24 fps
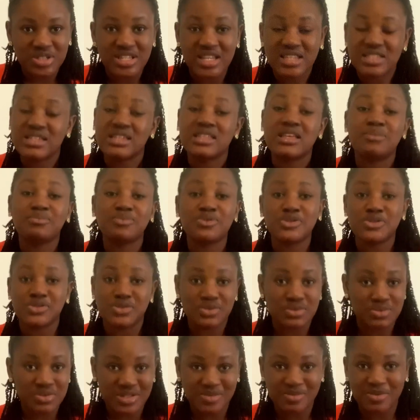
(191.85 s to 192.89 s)
I said I'm going to
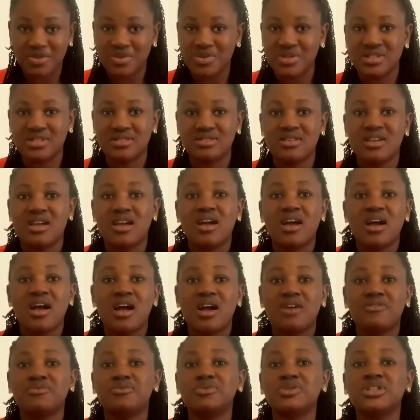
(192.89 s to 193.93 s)
do it because I
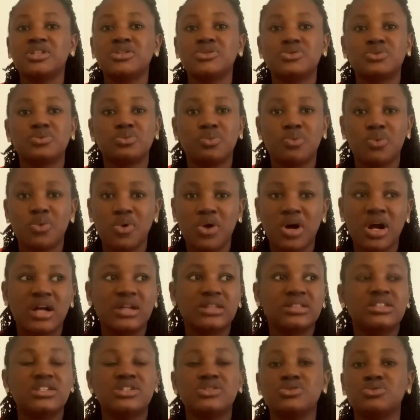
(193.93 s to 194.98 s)
wanted to work and
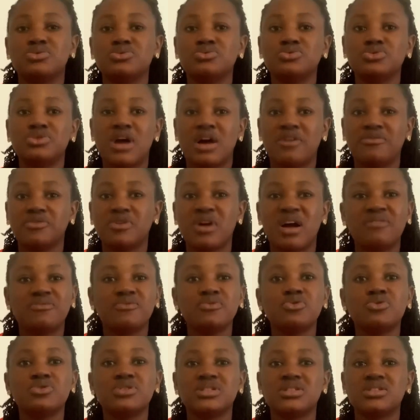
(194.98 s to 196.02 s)
I haven't
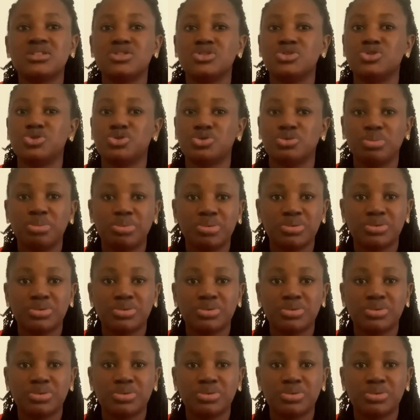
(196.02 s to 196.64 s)
gotten a job.